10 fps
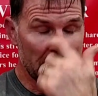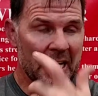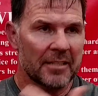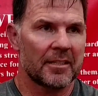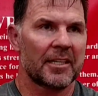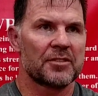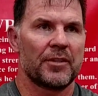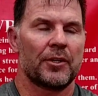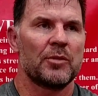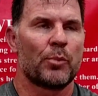yeah i think it's
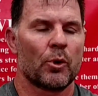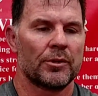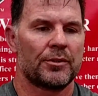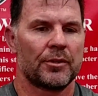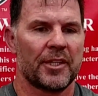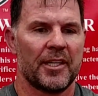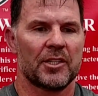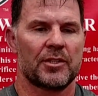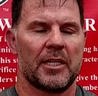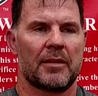very important to
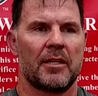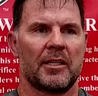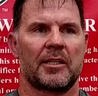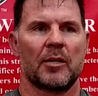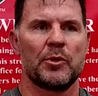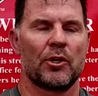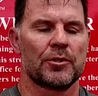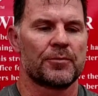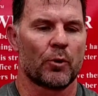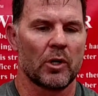condition i think um, you know
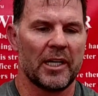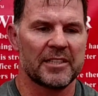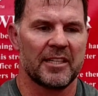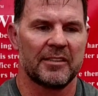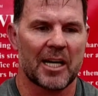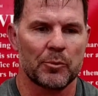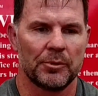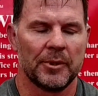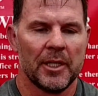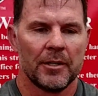there's four legs anytime
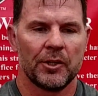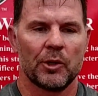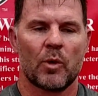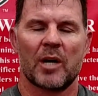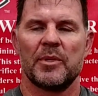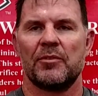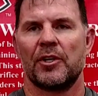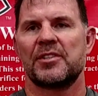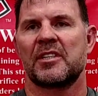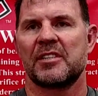you know you want to be
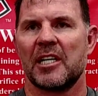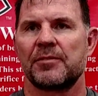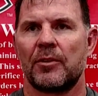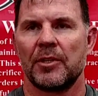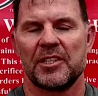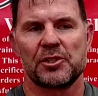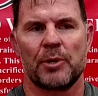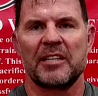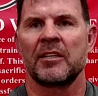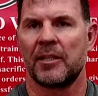very successful and it's
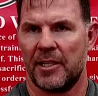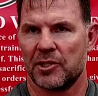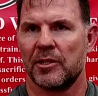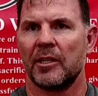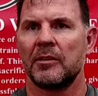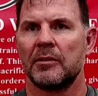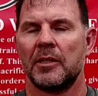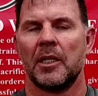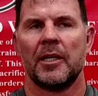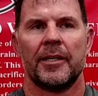strength and conditioning
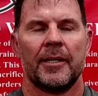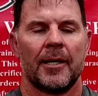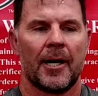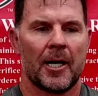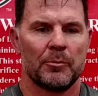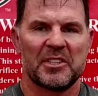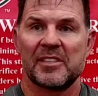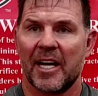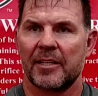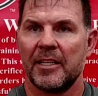um, it's
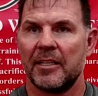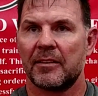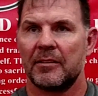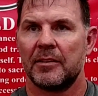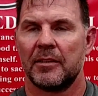technique,